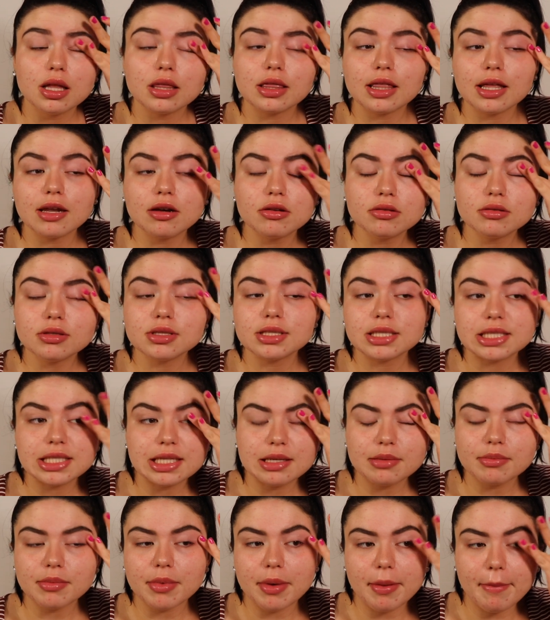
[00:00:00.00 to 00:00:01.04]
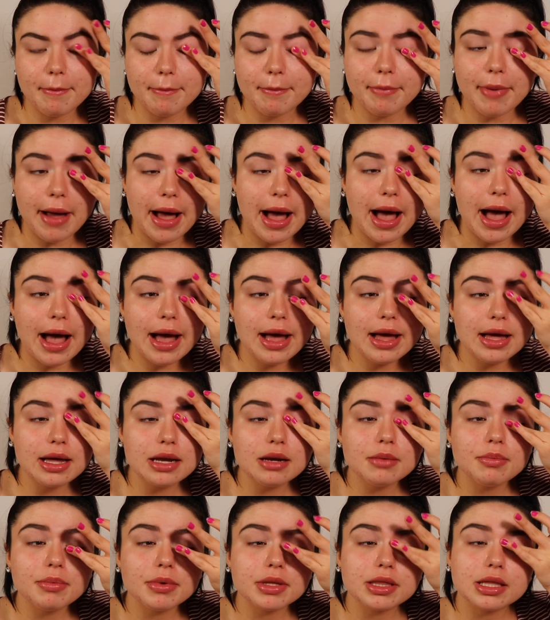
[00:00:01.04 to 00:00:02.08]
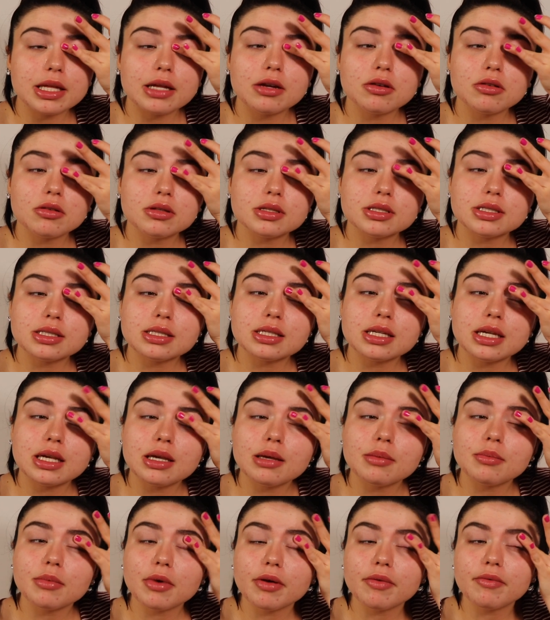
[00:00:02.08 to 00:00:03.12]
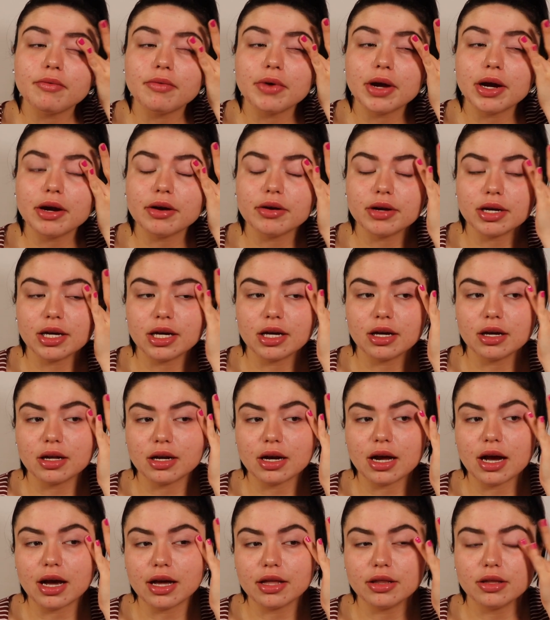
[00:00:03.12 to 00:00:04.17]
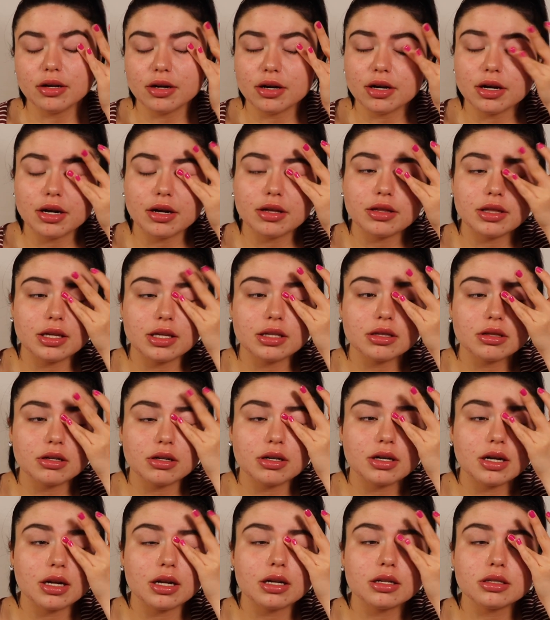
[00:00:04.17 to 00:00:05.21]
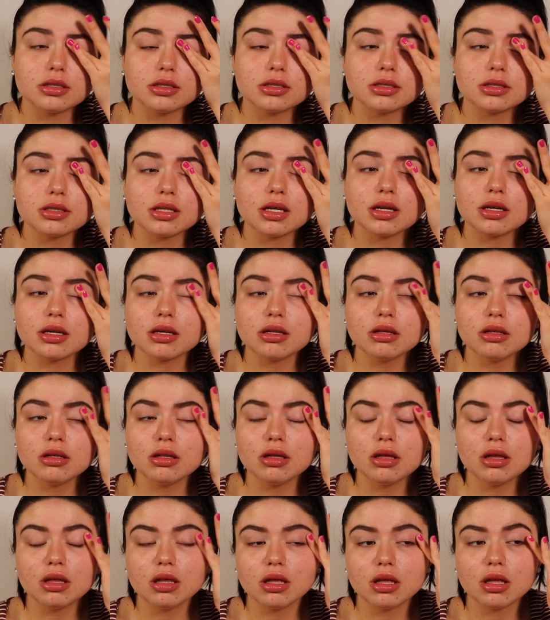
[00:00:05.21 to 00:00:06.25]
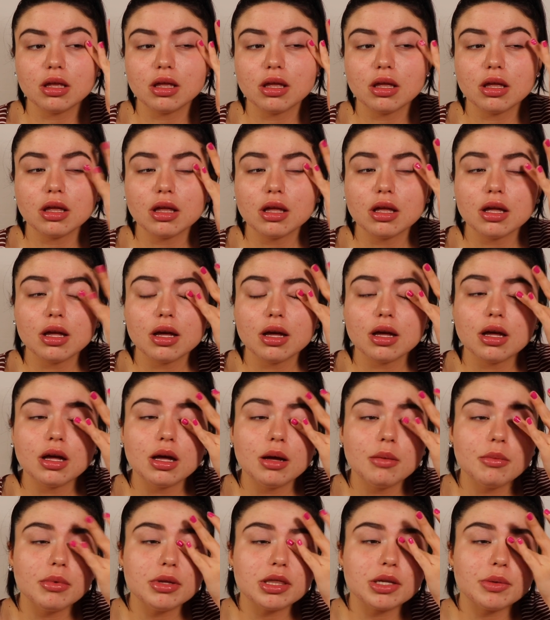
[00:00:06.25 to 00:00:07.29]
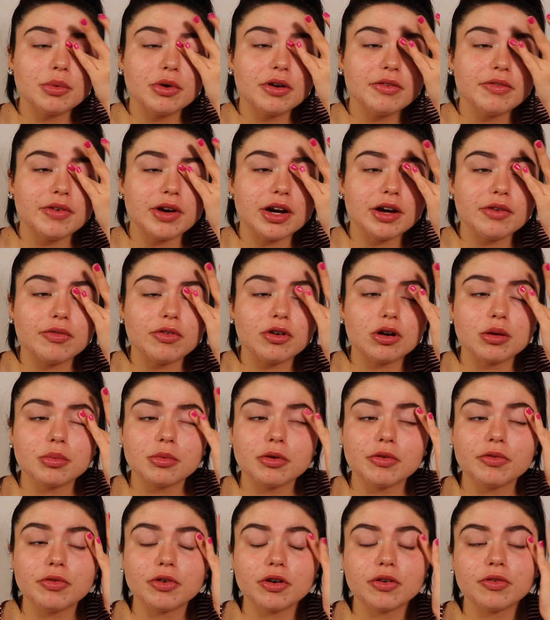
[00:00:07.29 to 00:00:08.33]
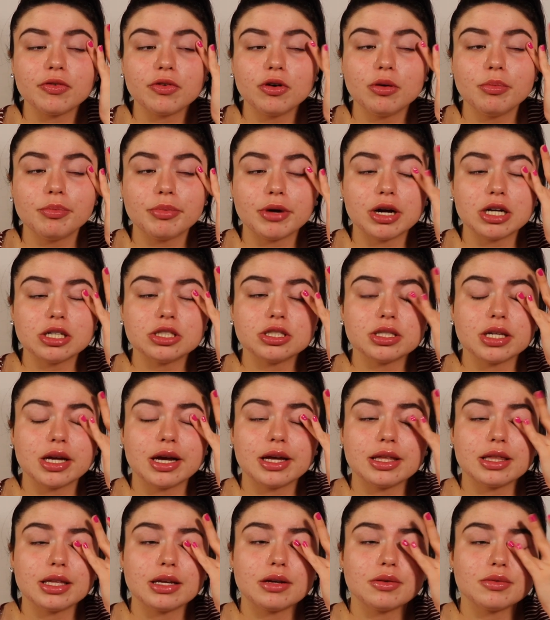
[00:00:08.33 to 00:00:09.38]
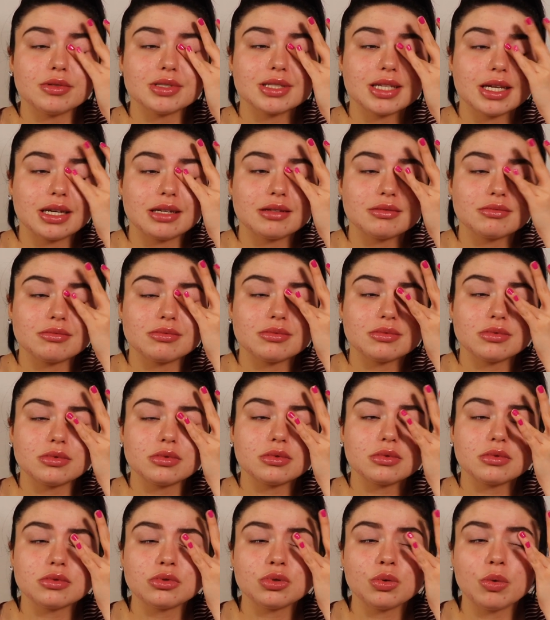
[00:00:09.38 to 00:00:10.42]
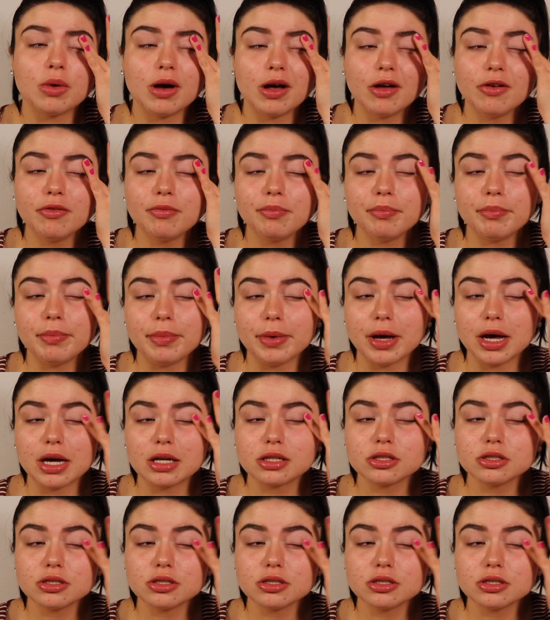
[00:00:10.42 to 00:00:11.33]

they don't seem bad, but they don't seem very good either. I think they're kind of just like, eh. They were very affordable for a full brush set. I think it was like $12 or